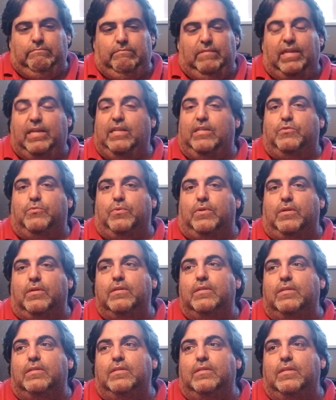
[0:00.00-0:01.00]
it is what it
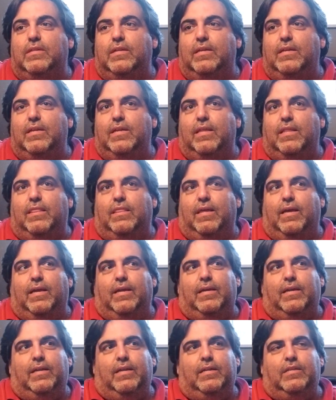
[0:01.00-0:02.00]
is,
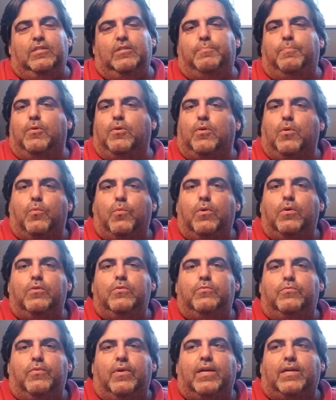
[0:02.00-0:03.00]
that Guinness Book of
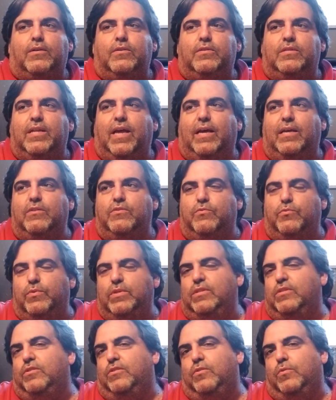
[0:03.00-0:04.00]
World Records has
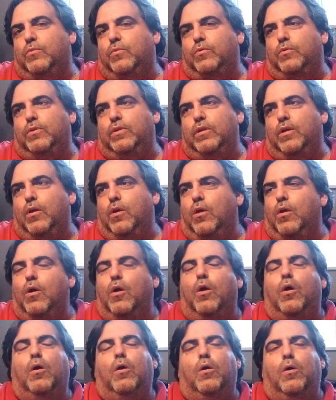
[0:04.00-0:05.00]
restored
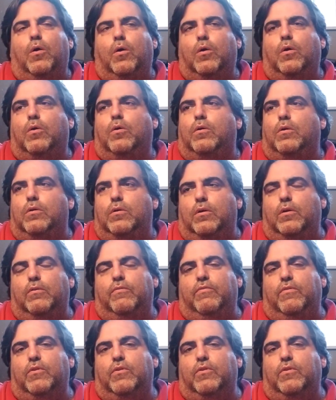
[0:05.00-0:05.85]
all of